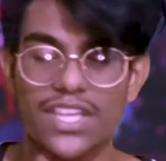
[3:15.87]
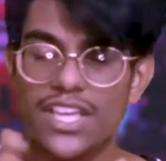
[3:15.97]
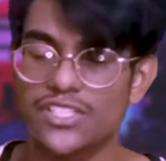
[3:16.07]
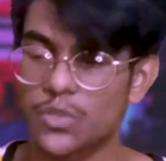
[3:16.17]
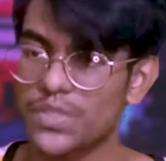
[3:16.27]

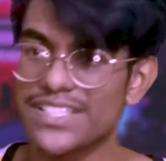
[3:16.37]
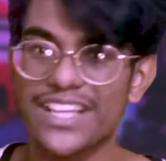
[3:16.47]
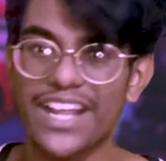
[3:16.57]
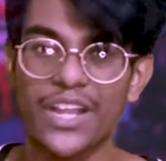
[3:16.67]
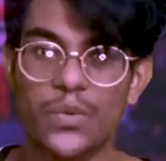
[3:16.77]
So isn't
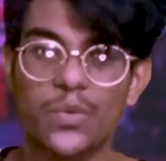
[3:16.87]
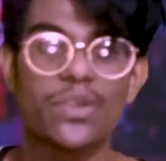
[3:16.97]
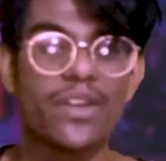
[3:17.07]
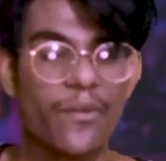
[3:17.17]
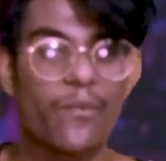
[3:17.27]
that cool,
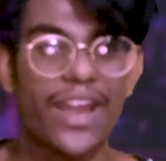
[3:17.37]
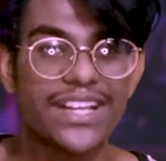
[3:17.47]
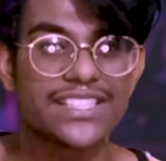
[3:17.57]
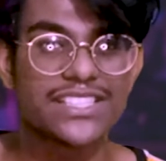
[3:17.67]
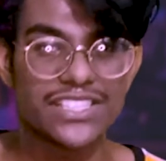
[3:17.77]

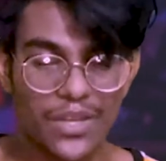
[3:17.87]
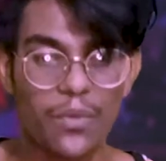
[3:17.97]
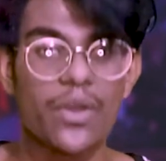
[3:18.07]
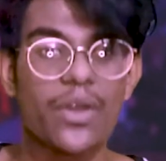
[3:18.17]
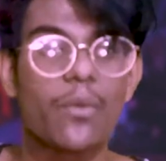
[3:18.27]
right?
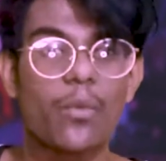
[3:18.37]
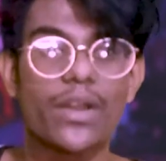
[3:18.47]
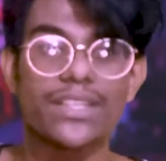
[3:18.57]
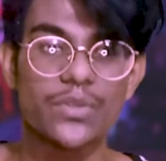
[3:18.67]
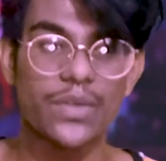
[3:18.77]
So what
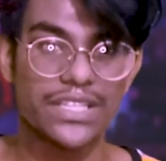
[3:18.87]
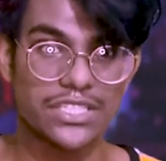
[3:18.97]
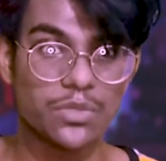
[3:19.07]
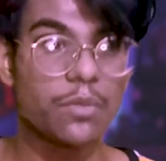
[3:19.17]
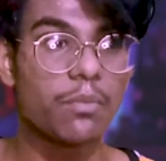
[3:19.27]
you can
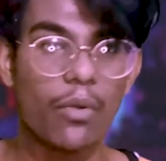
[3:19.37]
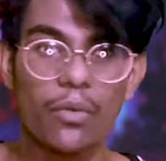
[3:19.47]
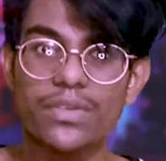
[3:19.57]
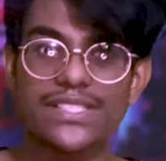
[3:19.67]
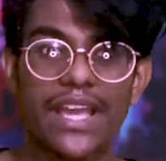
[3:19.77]
do more
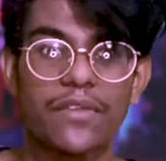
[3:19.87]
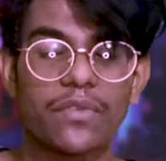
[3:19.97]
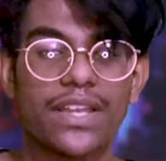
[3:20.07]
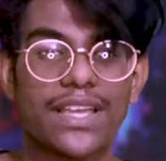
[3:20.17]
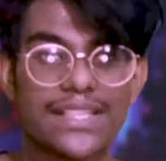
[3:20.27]
with
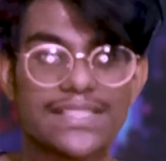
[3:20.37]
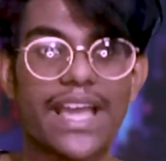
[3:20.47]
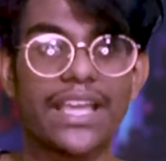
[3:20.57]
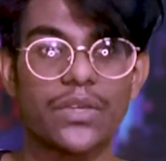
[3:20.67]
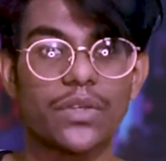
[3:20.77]
SendWin is
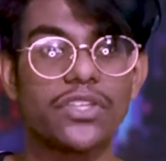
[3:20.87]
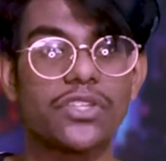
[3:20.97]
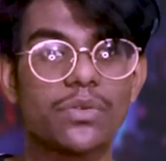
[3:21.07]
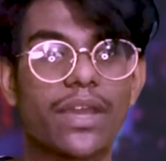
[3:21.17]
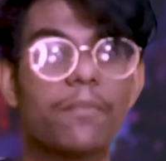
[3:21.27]
that
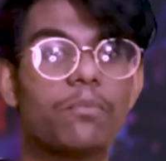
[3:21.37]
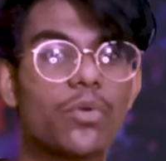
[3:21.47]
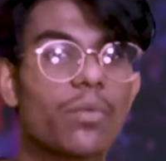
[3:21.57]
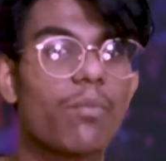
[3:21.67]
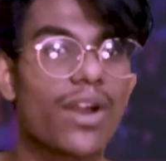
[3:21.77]
you can
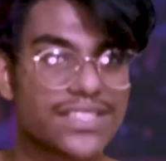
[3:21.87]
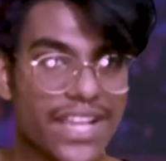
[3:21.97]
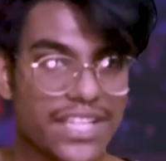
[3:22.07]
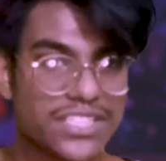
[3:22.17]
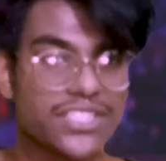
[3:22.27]
bookmark
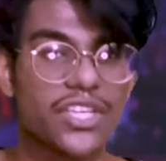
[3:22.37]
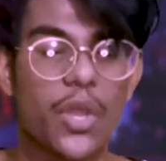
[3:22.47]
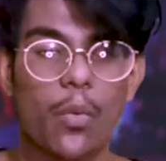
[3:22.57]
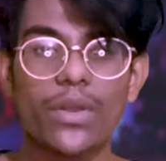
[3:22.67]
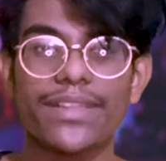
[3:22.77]
sessions.
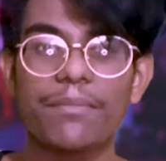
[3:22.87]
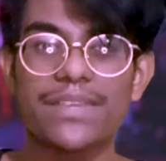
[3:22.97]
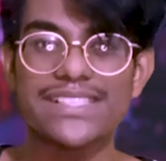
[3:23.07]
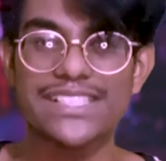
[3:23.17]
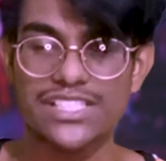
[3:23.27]
What that
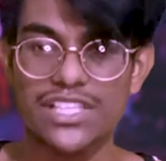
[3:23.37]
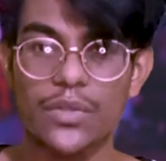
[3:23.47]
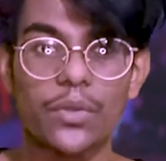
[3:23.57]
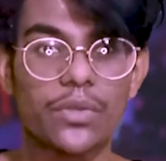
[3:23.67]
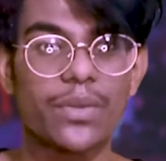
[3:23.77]
means is
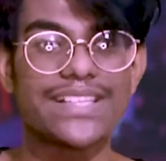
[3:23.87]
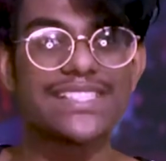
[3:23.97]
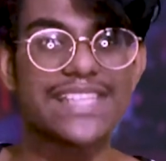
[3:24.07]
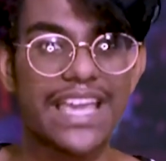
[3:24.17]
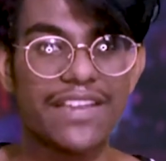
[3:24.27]
you can
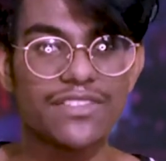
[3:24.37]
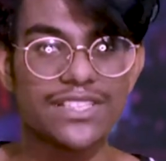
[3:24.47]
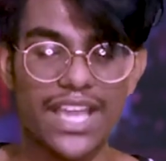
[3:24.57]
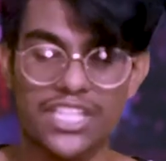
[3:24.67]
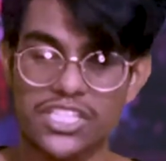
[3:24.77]
save the
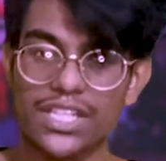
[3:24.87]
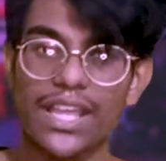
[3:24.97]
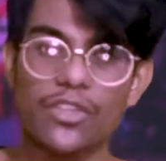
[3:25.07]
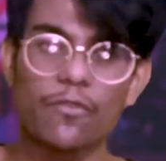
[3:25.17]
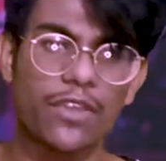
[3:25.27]
session,
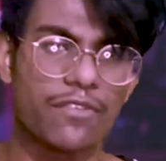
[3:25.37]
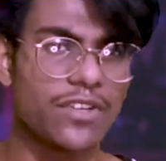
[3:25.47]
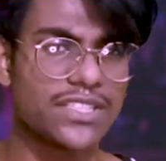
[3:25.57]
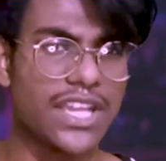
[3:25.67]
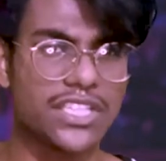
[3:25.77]
your favorite
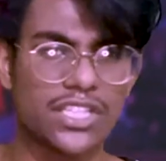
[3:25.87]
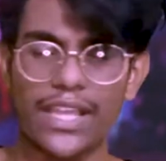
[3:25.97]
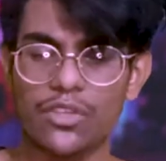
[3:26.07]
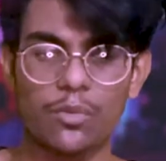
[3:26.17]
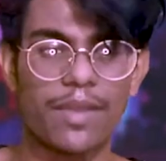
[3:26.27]
session, like
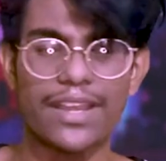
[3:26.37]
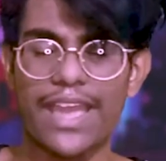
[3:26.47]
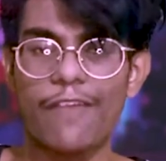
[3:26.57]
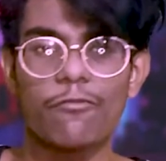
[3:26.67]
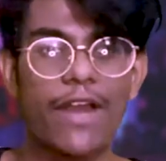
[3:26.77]
you might
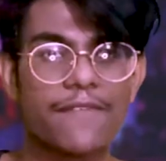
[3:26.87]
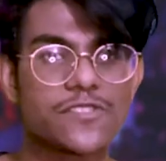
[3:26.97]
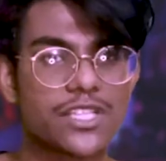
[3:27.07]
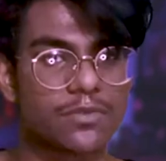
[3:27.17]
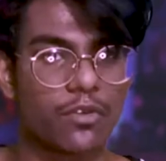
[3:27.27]
have
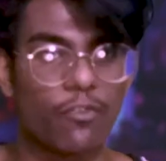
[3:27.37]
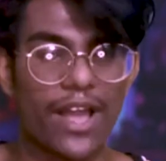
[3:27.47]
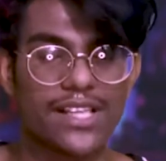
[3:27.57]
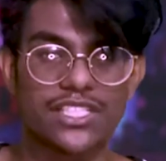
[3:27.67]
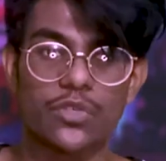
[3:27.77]
5-6
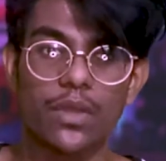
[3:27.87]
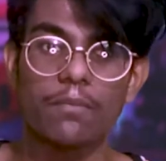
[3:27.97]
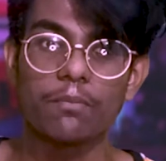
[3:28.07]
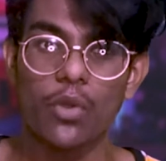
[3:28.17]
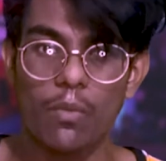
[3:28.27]
profiles. You can
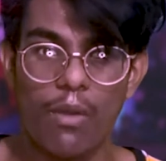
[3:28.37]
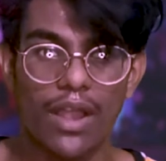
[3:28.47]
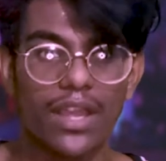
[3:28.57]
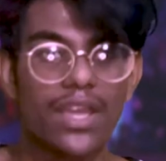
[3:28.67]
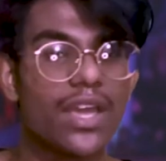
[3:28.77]

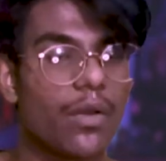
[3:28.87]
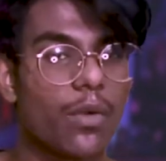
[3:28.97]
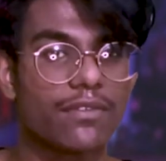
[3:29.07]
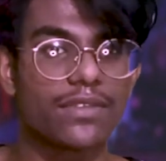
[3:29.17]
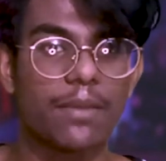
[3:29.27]
bookmark
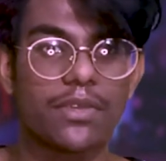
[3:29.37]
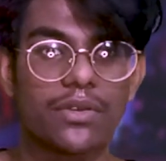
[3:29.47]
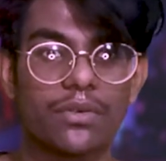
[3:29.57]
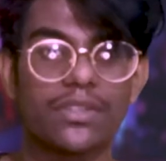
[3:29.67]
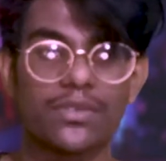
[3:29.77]
one of them,
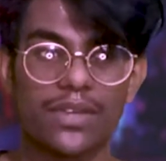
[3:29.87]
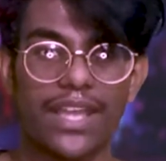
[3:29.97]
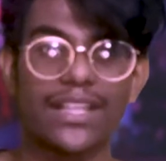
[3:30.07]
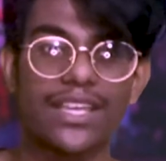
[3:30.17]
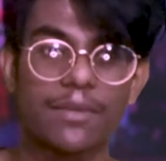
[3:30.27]
you can
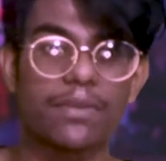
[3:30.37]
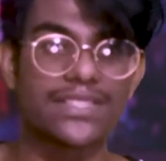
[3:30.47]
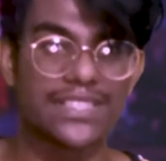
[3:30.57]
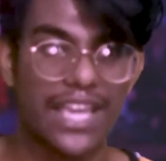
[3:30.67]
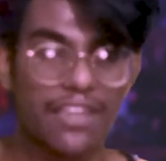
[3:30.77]
keep it
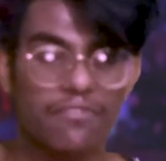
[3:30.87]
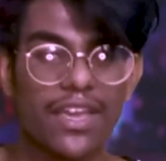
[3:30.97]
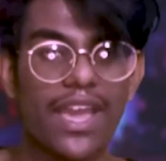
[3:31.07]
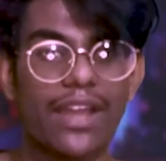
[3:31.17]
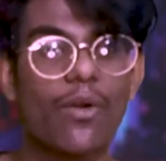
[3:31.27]
safe,
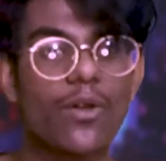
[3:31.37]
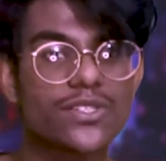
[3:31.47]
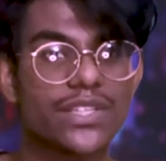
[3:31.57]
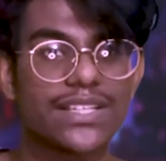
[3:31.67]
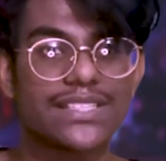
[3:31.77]
and
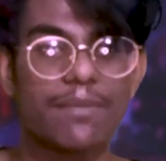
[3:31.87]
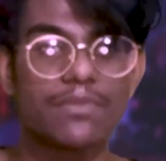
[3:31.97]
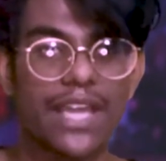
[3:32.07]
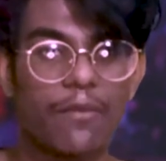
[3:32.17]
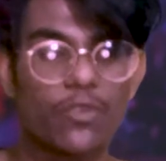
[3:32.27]
also at the same
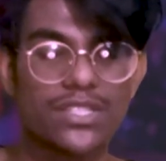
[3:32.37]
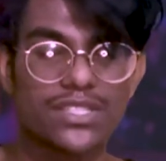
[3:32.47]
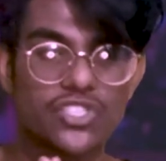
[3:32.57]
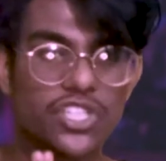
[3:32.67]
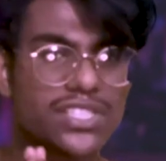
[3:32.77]
time, with
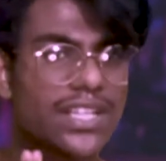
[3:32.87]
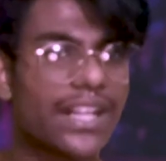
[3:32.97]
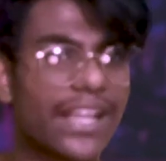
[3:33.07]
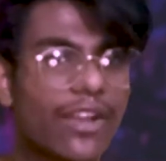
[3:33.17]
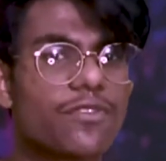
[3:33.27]
just a
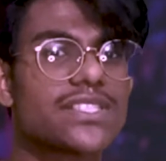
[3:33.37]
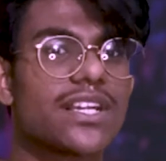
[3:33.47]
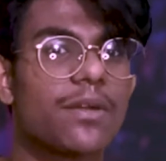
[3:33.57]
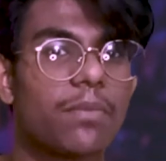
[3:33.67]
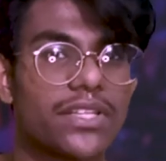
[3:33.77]
click of a
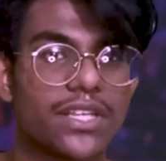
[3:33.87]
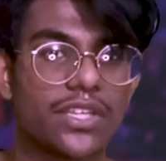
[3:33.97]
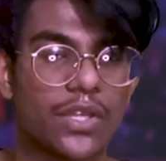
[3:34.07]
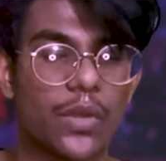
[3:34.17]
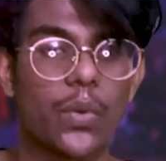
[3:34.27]
single button,
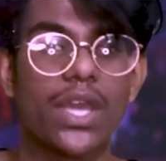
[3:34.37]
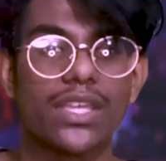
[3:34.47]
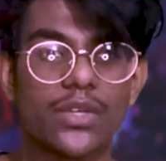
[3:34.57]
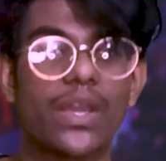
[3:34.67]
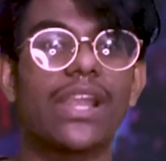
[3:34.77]

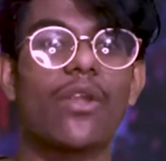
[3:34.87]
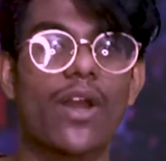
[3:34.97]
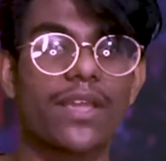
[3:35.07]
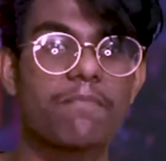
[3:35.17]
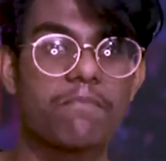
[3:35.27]
you can
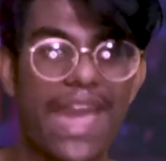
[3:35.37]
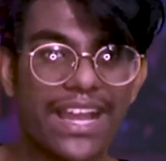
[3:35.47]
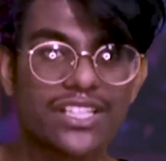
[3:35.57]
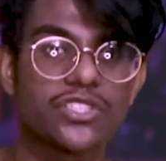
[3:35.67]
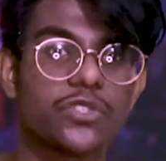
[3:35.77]
log in back
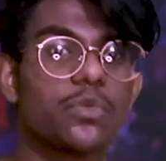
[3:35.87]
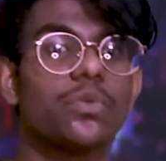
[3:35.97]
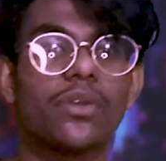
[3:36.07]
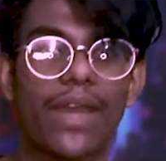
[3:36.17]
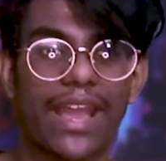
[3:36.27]
to
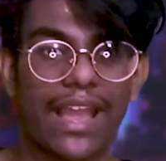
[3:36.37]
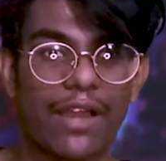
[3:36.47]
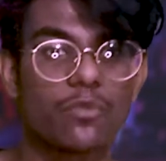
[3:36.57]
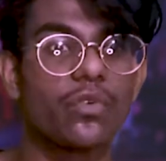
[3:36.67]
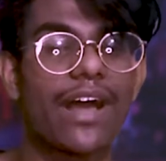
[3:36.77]
your
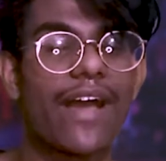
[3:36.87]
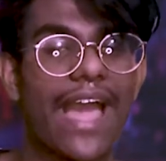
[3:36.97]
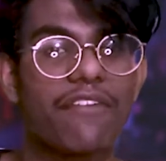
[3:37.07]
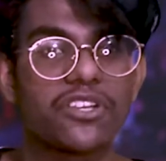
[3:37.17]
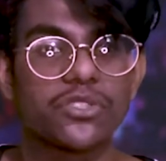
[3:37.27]
account without
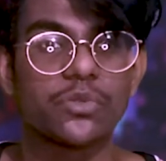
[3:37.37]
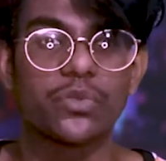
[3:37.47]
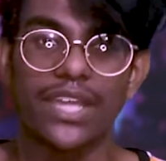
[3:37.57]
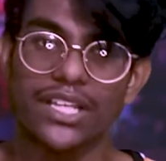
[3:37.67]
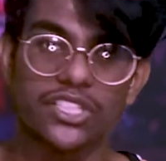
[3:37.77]
having to
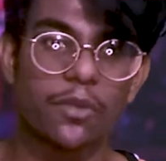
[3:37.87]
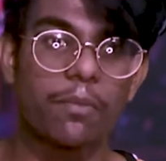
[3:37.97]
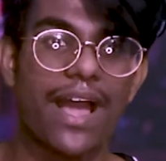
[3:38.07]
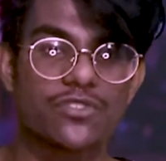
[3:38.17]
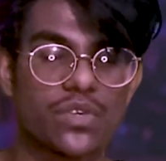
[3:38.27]
re-enter your
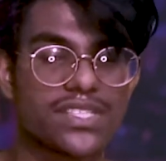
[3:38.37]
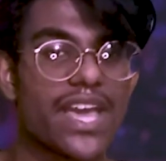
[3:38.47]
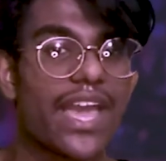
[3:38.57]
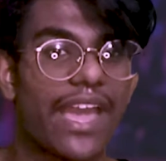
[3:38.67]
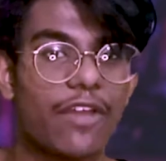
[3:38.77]
passwords
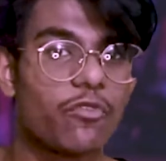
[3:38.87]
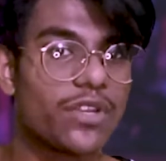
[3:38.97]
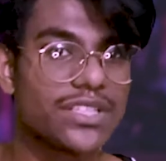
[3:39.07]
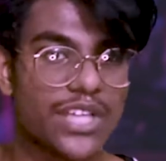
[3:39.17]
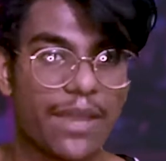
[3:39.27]
every
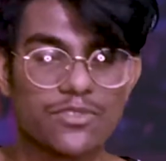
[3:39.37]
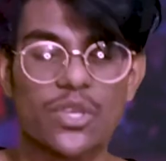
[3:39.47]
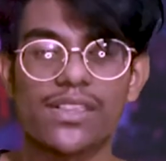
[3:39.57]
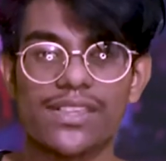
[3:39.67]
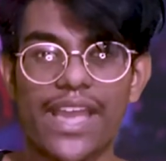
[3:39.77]
time.
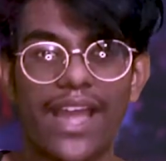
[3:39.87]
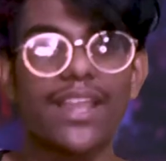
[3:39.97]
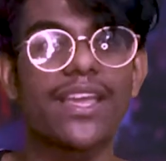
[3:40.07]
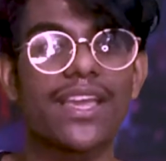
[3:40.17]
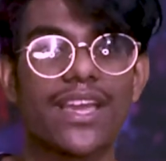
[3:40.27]
So that
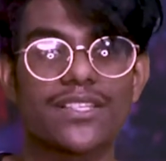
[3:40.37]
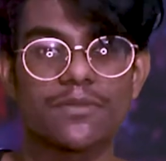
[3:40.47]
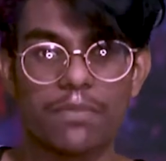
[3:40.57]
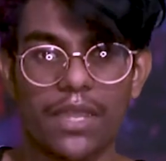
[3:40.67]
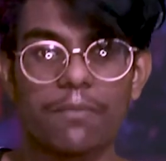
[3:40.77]
is
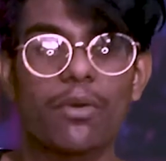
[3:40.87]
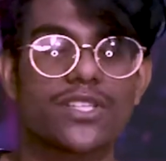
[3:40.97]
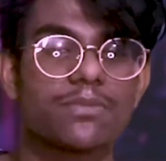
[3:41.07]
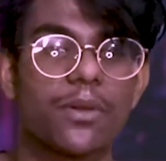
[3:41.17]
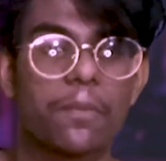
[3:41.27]
made
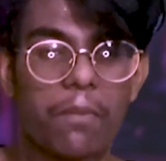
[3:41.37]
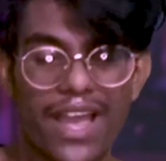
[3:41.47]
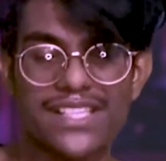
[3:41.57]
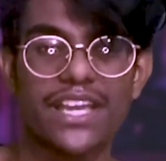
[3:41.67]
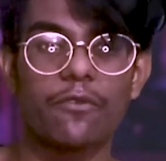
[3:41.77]
possible by
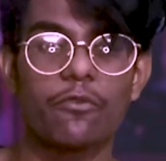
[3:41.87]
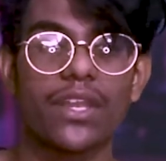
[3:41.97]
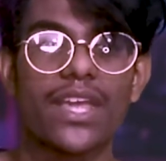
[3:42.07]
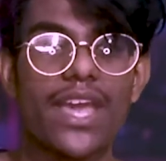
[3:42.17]
SendWin,